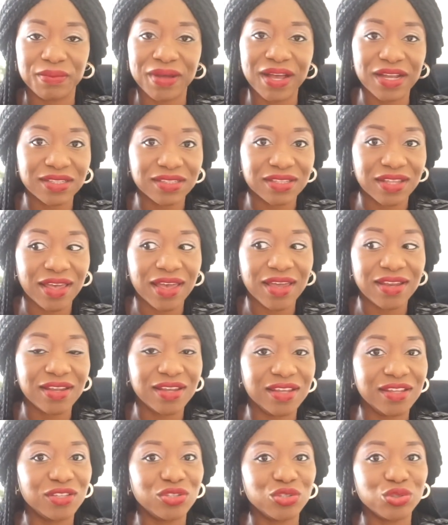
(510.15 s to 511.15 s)
back then
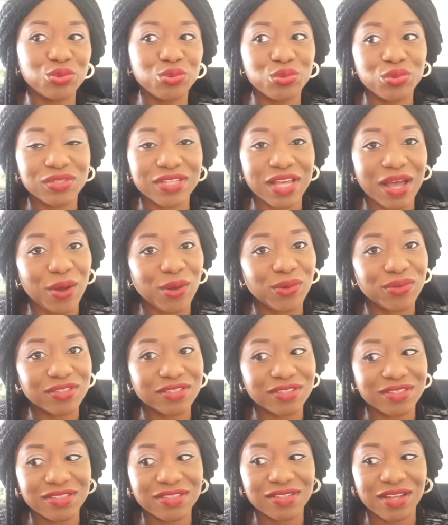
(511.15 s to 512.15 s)
in
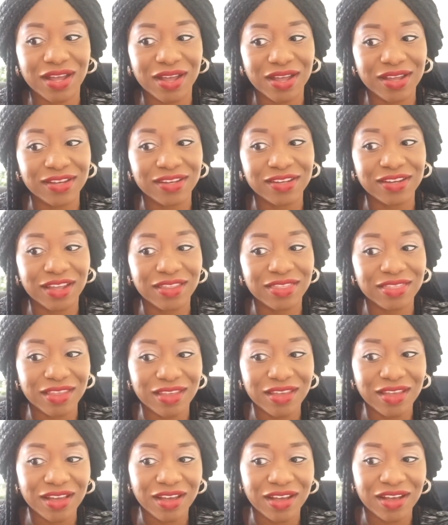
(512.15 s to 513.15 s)
2000 and I
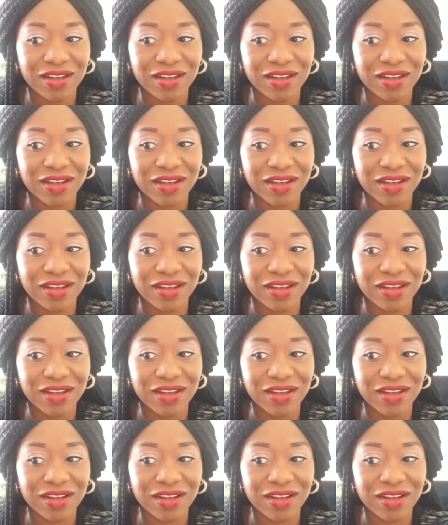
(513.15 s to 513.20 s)
think